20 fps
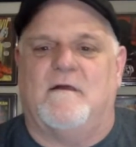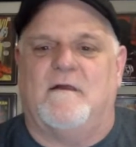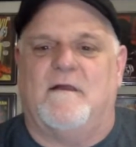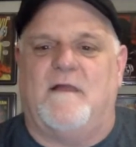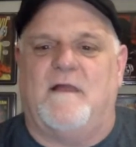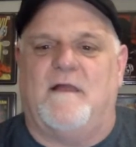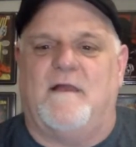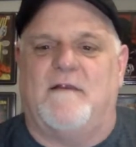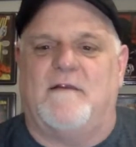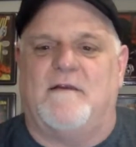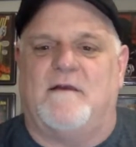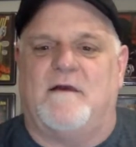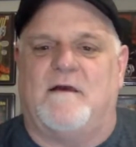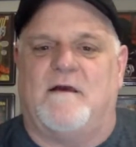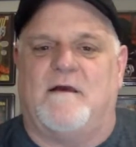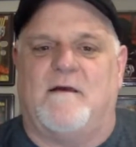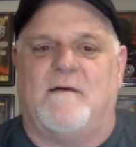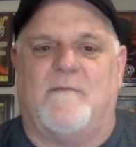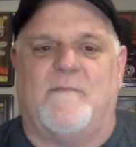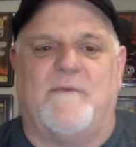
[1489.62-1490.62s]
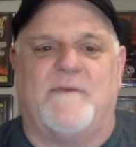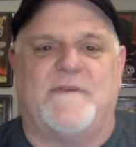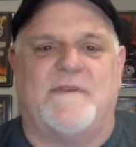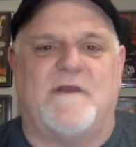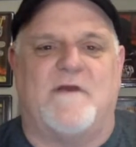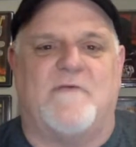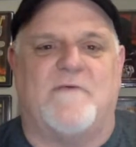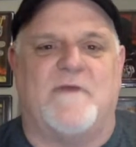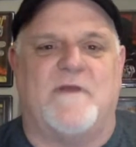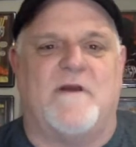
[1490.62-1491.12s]
And but
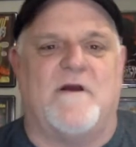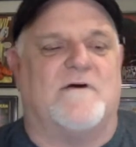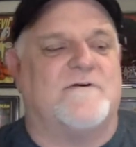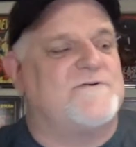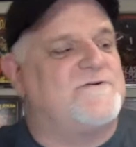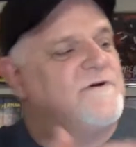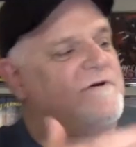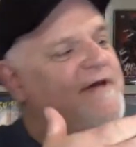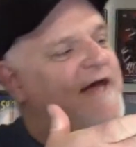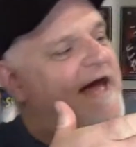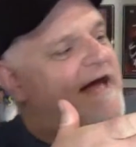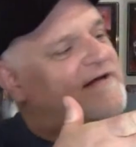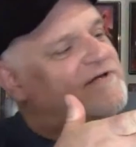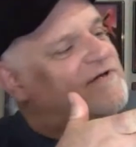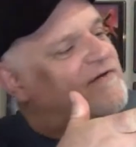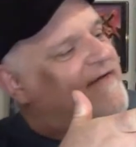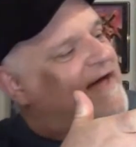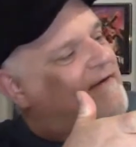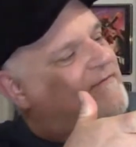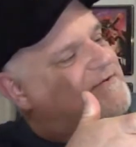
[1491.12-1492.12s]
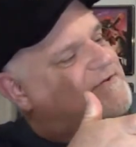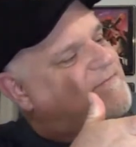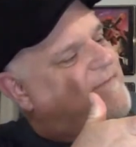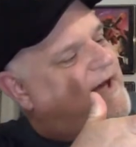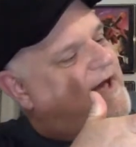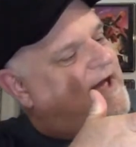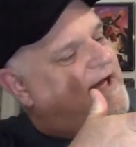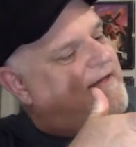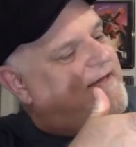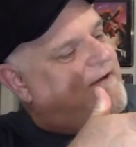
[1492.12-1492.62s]
there we go. So yeah, so that was
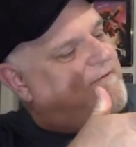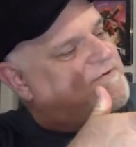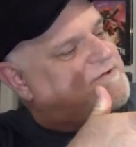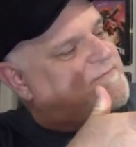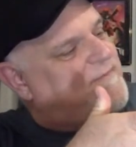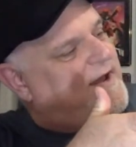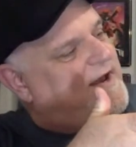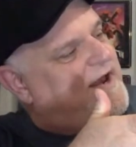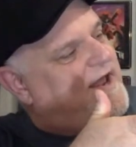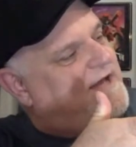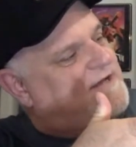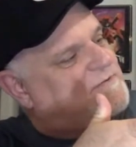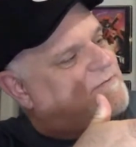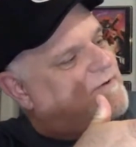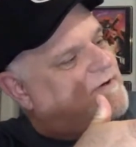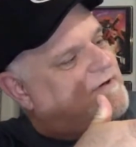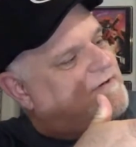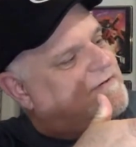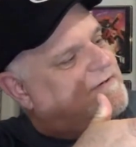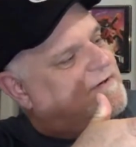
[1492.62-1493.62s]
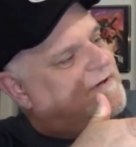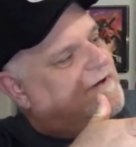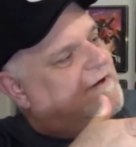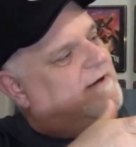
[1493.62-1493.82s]
my next one.